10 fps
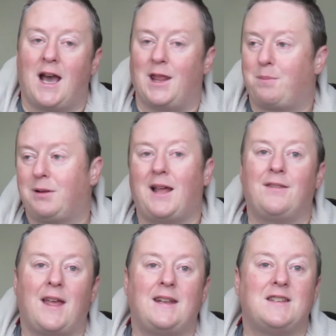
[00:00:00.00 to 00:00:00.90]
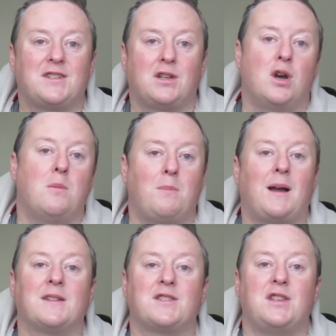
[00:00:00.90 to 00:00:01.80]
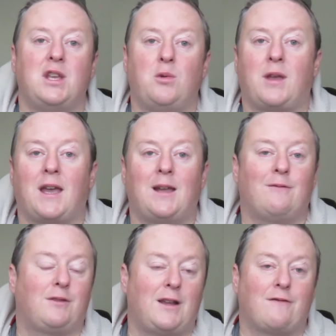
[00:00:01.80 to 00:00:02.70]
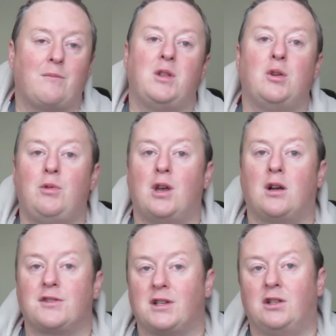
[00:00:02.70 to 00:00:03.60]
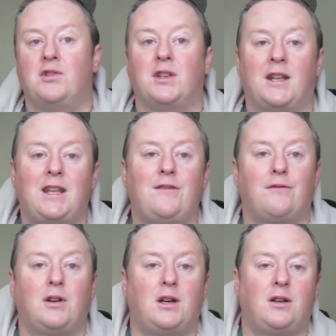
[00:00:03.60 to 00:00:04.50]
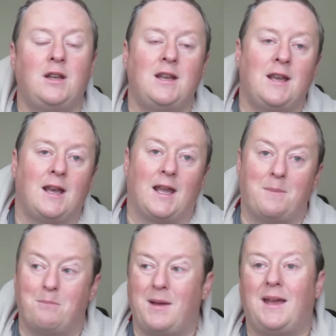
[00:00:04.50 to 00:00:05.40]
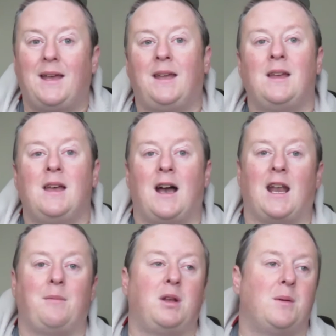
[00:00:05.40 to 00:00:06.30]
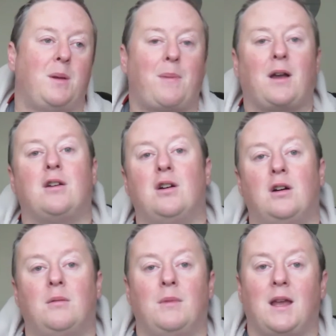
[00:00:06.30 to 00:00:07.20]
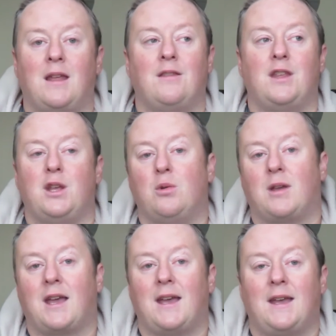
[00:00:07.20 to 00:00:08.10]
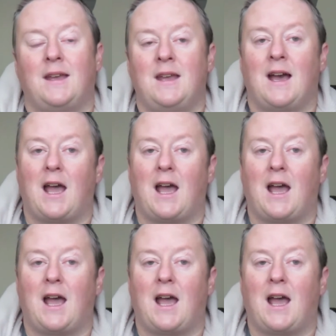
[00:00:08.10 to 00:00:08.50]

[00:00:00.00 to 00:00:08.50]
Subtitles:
And the plan then is to come back to the UK and fly from New York to London Heathrow in May. And I'm going to be back home in the UK.